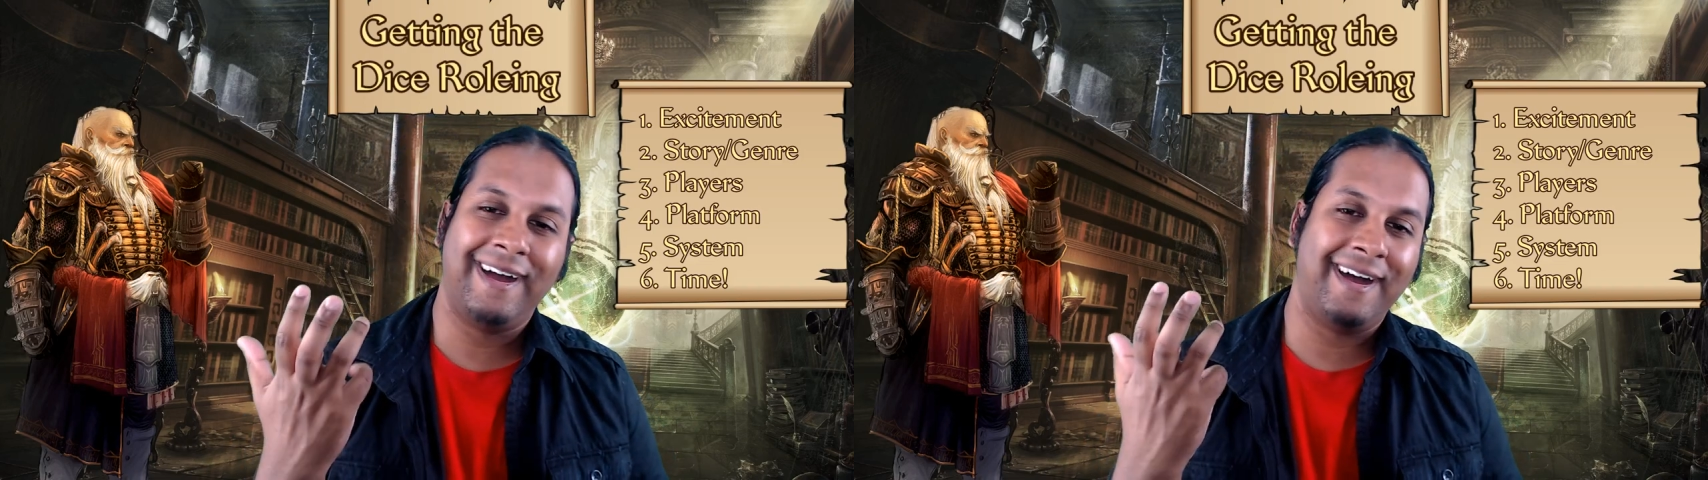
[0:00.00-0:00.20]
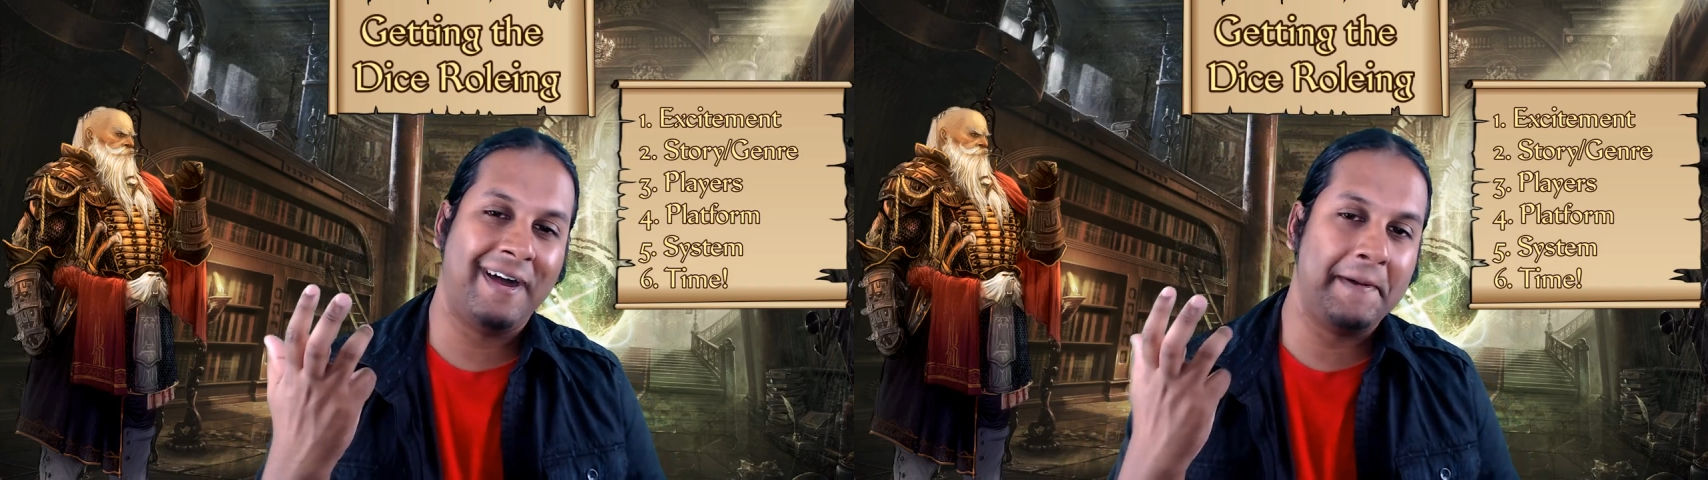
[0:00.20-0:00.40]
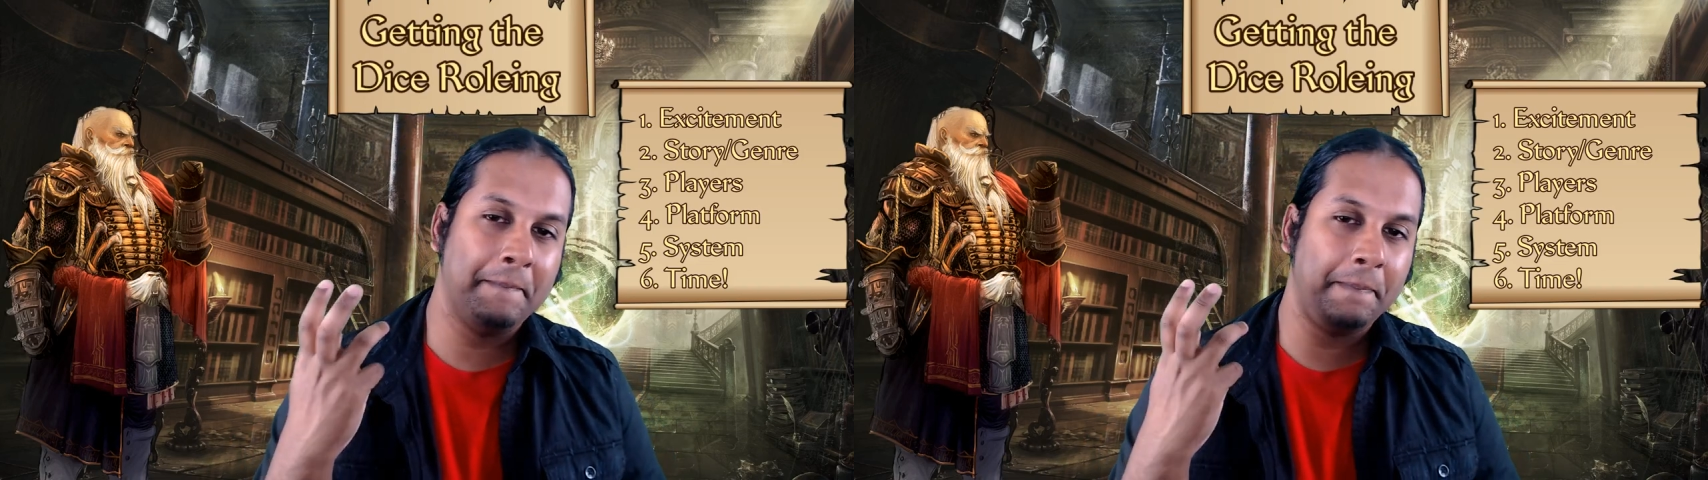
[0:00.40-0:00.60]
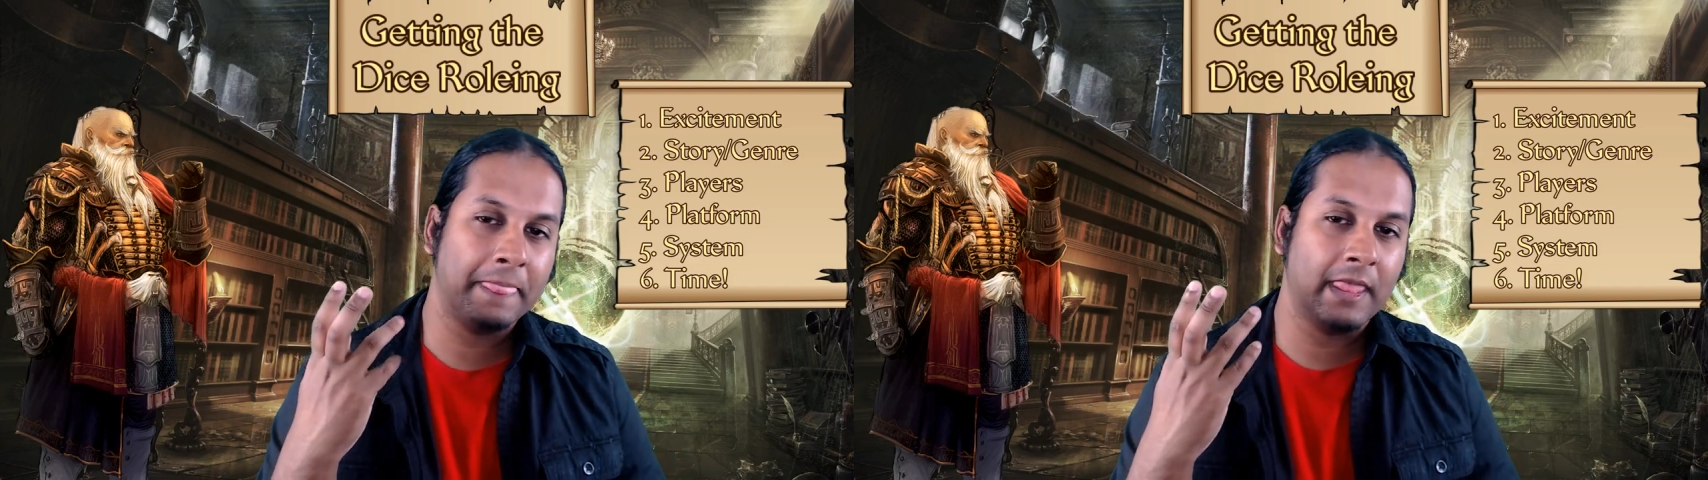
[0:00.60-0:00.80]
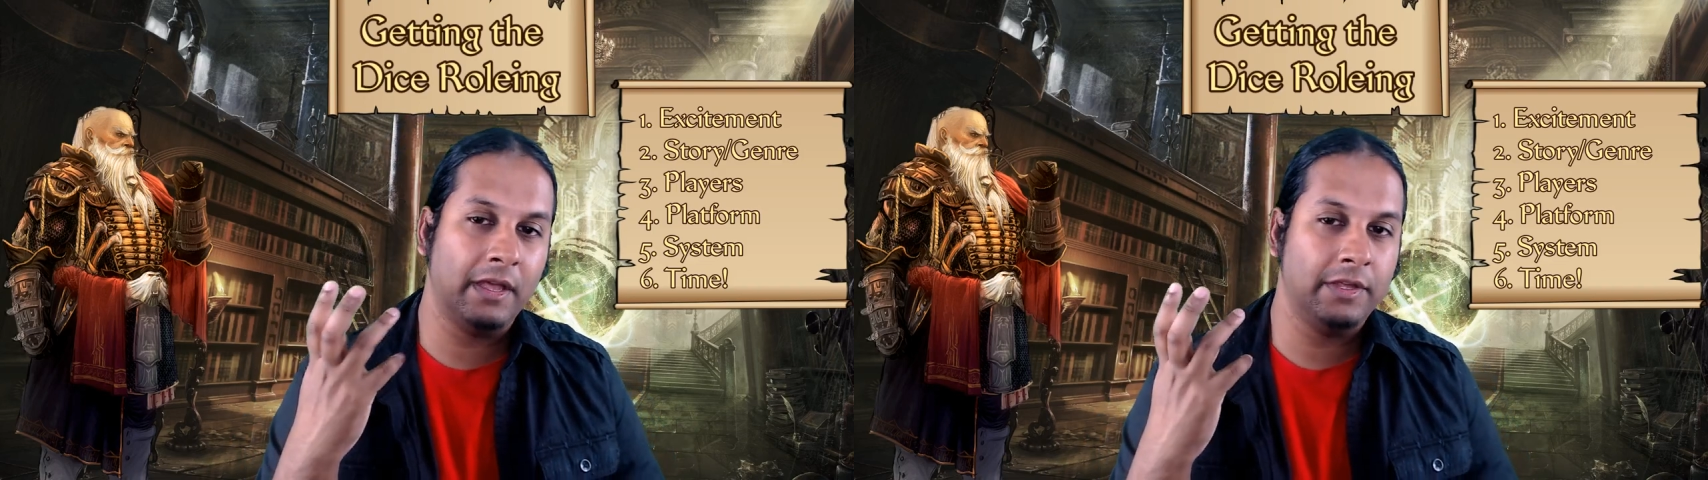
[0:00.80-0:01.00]
Um,
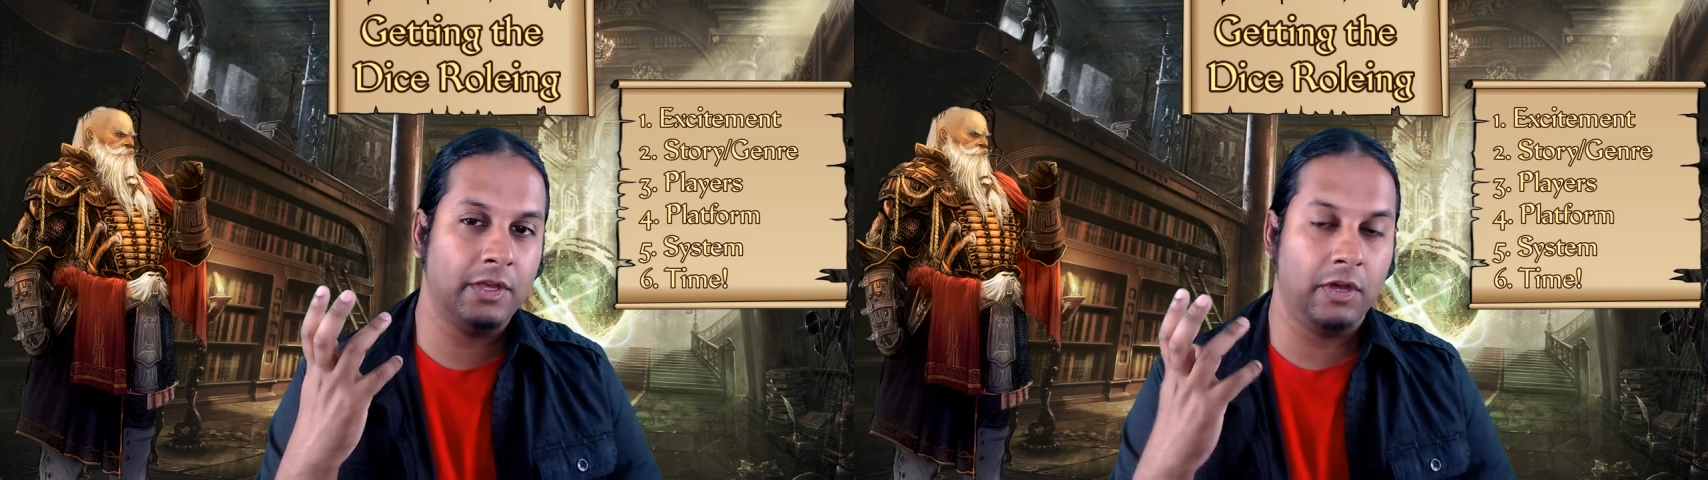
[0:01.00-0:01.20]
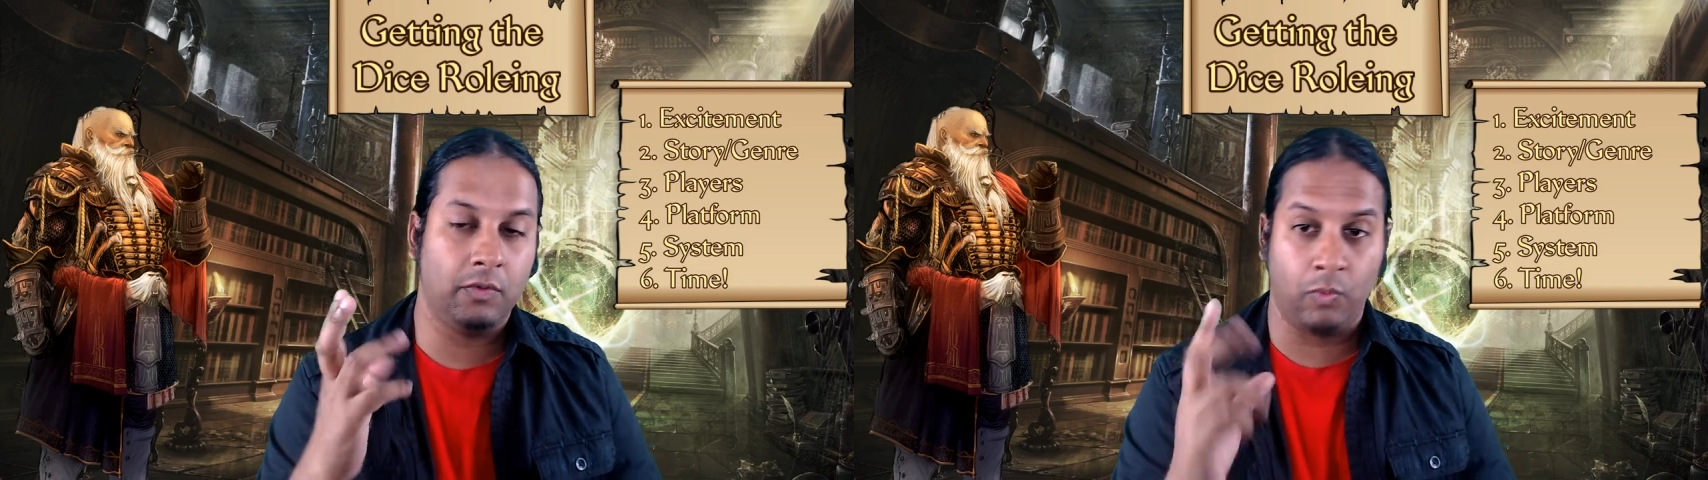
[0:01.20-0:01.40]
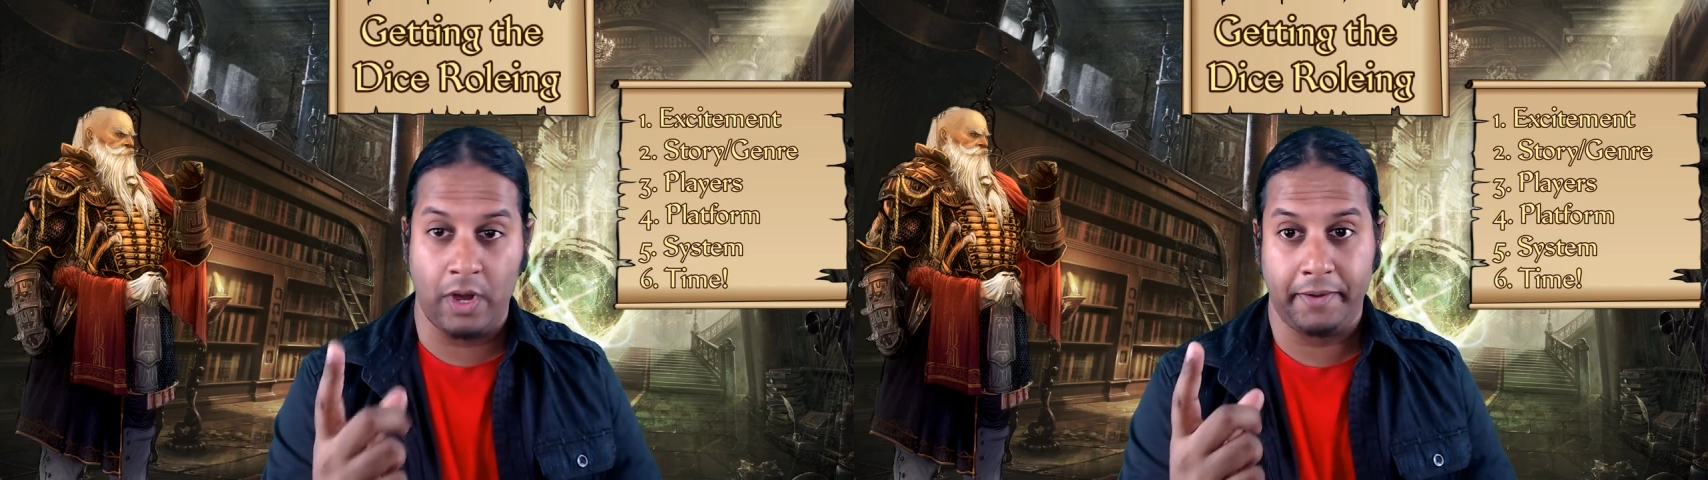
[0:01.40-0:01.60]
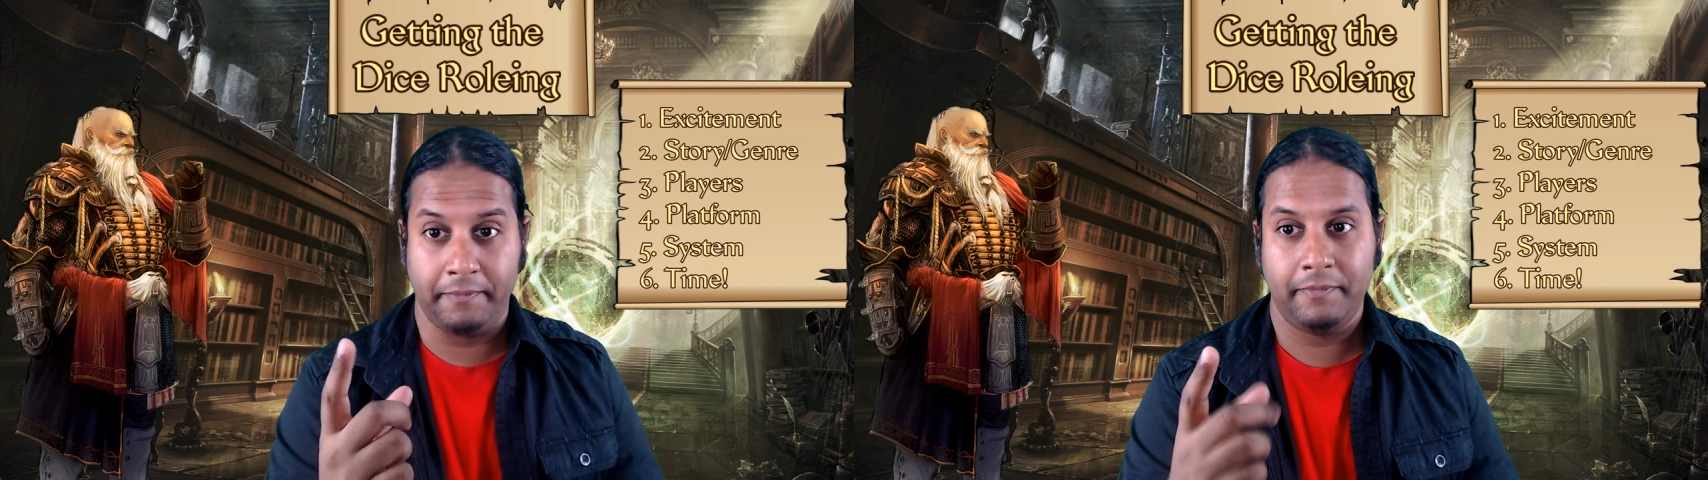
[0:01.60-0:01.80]
one,